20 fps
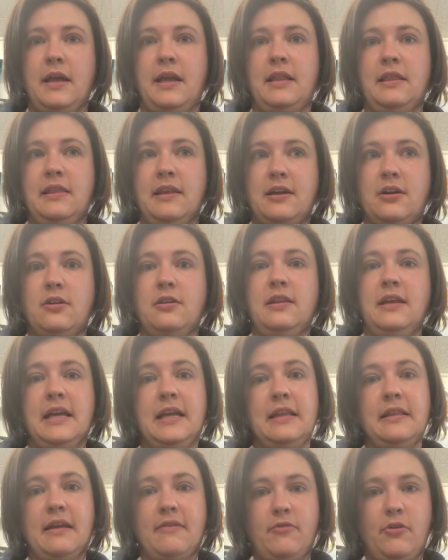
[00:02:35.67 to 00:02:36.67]
And
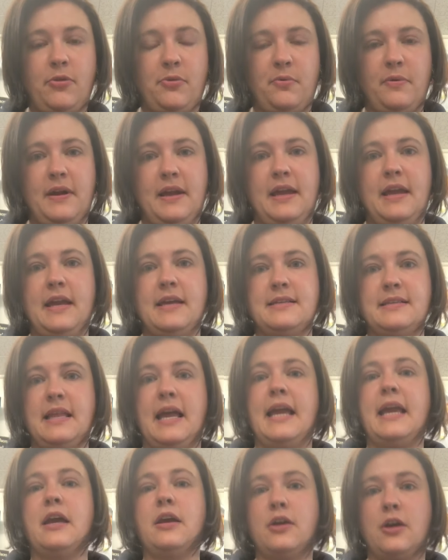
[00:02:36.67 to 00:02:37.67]
literally level 3 is
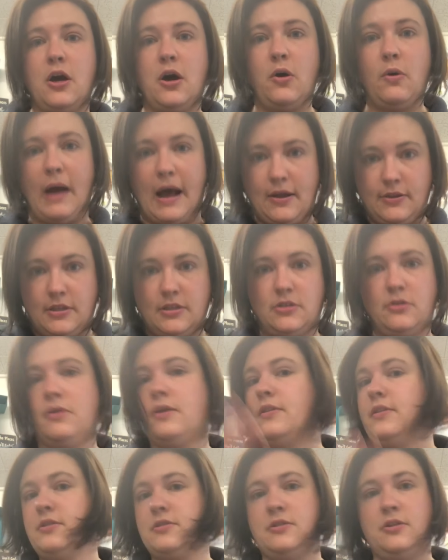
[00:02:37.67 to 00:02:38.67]
like go out the
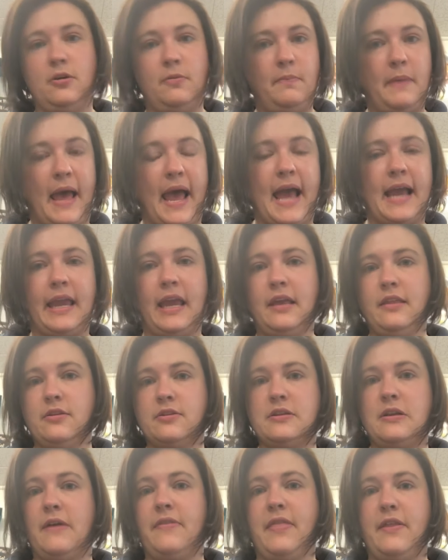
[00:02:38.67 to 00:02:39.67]
door. There's no packing.
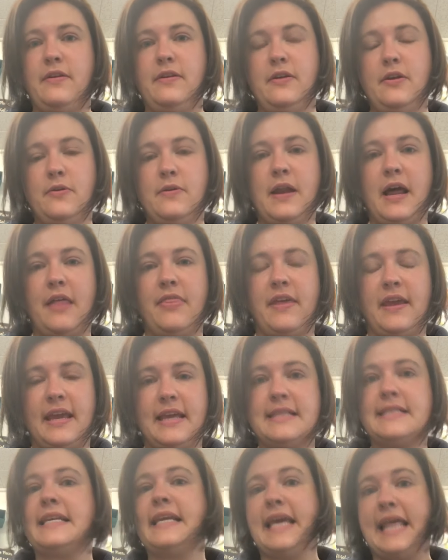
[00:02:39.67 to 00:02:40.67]
There's nothing.
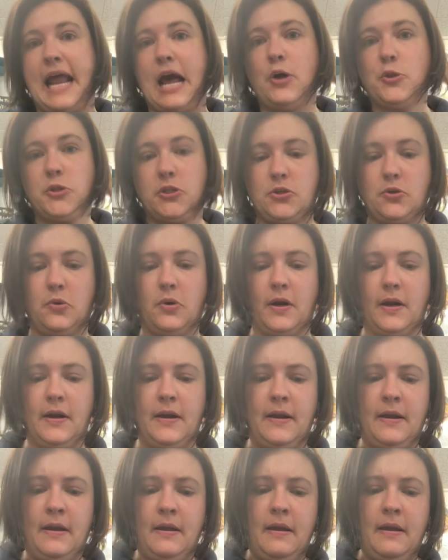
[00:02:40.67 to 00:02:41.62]
It's get out the door.